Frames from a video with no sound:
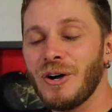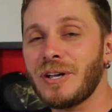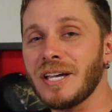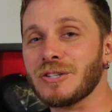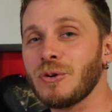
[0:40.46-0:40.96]

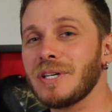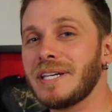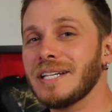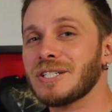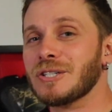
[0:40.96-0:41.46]
Okay, so to
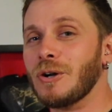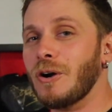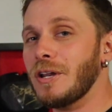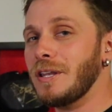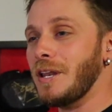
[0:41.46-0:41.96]
get
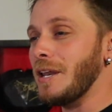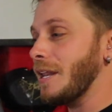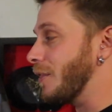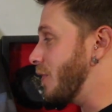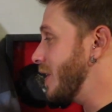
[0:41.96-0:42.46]
started,
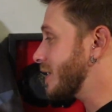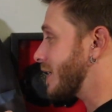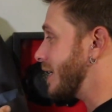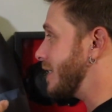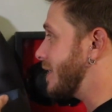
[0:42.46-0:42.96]

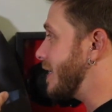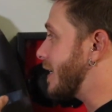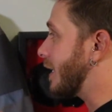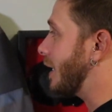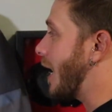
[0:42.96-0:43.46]
this is the
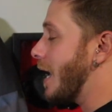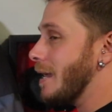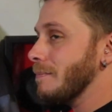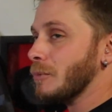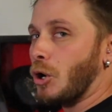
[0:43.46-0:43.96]

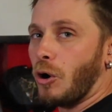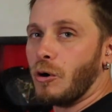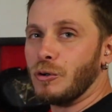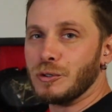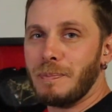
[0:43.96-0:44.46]
Klim
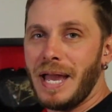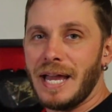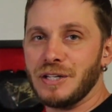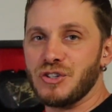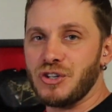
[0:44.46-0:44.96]

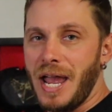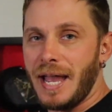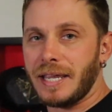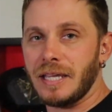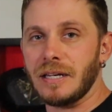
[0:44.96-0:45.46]
Carlsbad
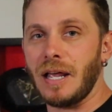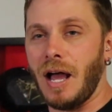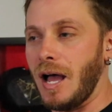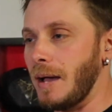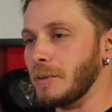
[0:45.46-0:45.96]
Jacket.
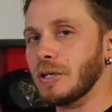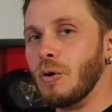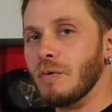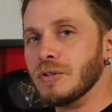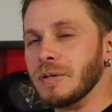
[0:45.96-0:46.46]
I'm gonna
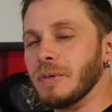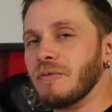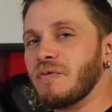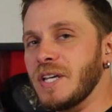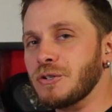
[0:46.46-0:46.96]
go over some of
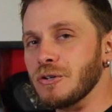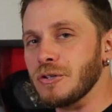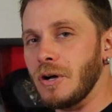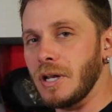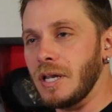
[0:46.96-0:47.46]
the
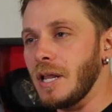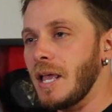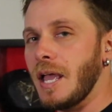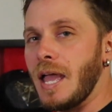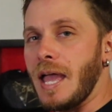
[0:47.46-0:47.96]
features on it,
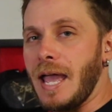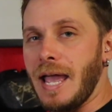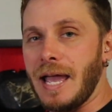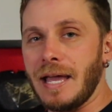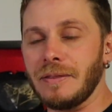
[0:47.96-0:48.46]

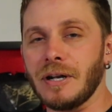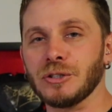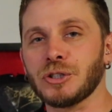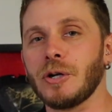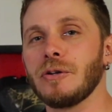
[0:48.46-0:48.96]
and then
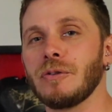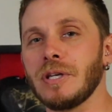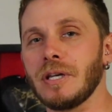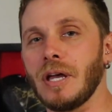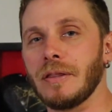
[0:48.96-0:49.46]
I'll show you
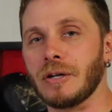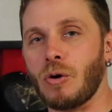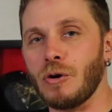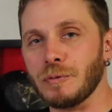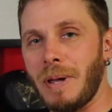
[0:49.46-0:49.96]
the
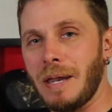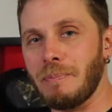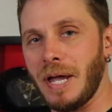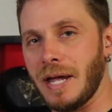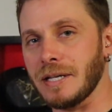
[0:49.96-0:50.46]

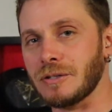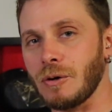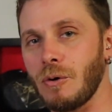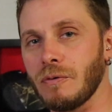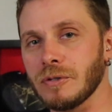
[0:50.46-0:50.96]
Carlsbad pants,
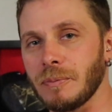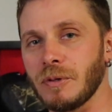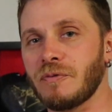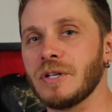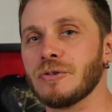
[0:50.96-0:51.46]
go over some
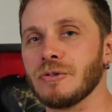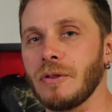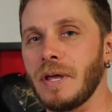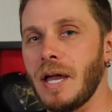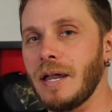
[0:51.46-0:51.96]
of the features
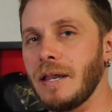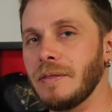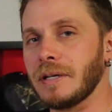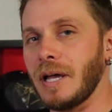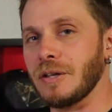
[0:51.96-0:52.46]
on that,
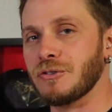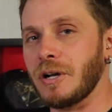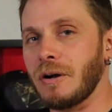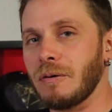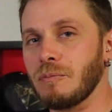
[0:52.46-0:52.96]
and then kind of
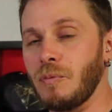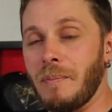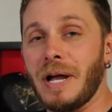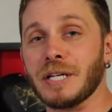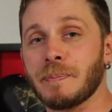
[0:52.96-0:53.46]
share
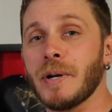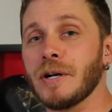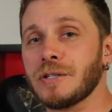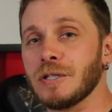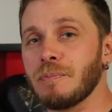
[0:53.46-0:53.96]
what my
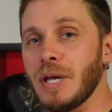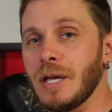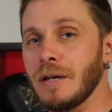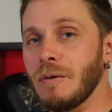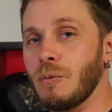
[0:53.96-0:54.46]
experience has
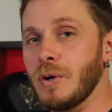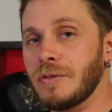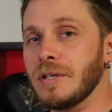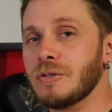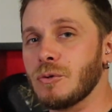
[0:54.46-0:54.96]
been
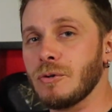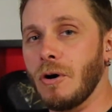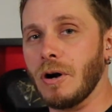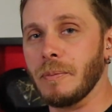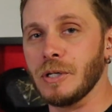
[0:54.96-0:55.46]
with these two
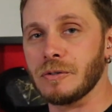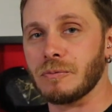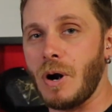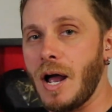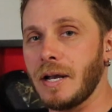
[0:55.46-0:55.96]

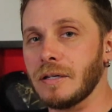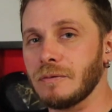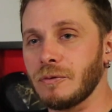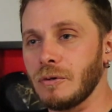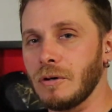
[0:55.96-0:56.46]
garments
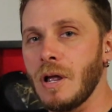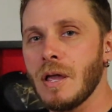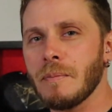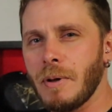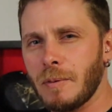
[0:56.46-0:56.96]
riding for
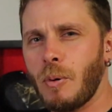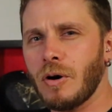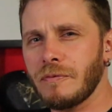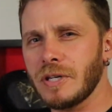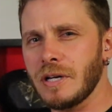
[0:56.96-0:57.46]
better
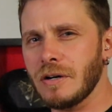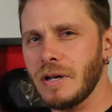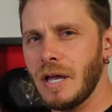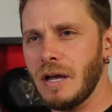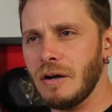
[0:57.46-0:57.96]
part of a year
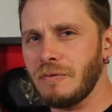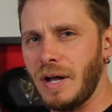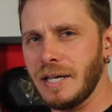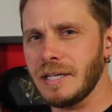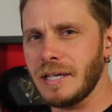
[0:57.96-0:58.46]
now. If
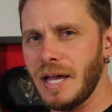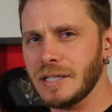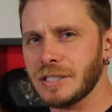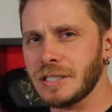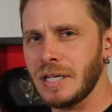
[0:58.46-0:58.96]
I had to
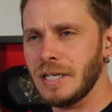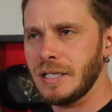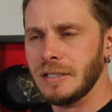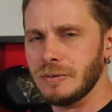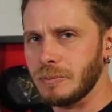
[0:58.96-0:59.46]
guess,
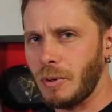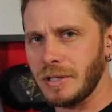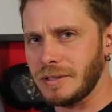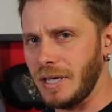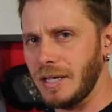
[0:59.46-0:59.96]

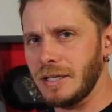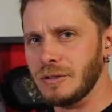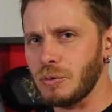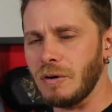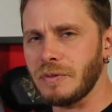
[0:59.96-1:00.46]
probably
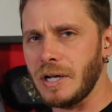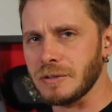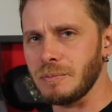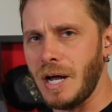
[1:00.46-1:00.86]
10, 12,000